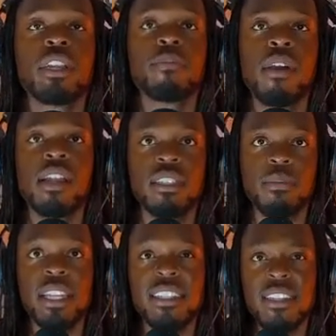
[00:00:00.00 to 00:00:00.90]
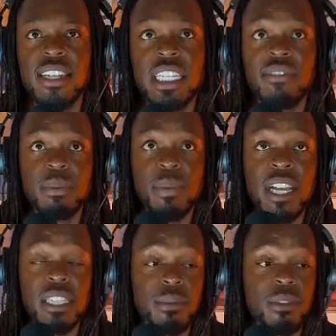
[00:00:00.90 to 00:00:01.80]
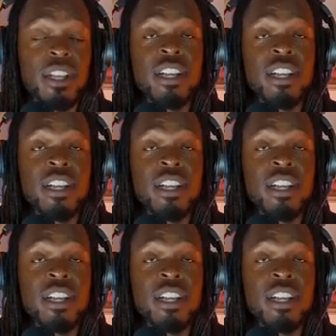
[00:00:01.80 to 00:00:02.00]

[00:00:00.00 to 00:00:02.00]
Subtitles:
product to be as addictive as possible.